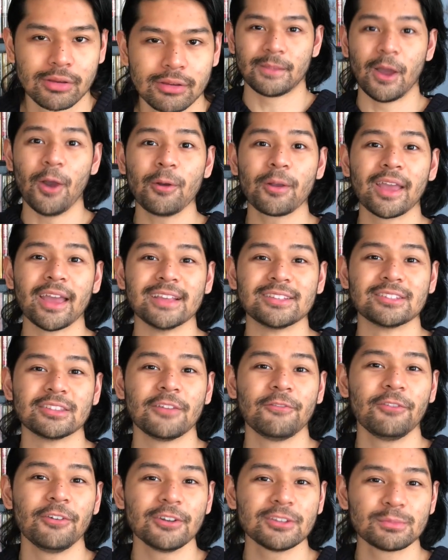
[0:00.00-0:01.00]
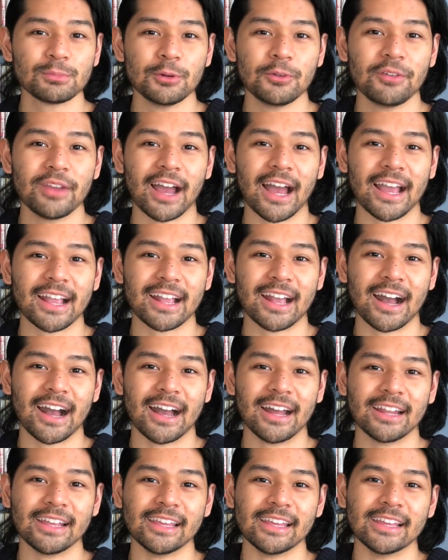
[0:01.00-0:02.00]
Okay, so the first movie I
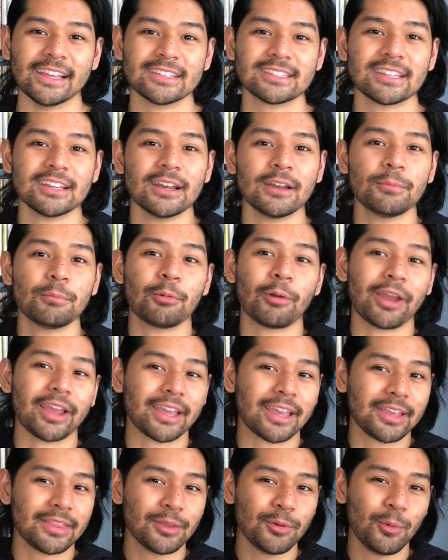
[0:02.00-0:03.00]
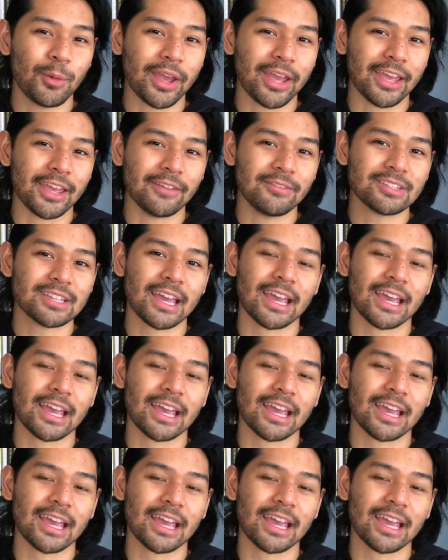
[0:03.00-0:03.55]
got is Breaking the Waves,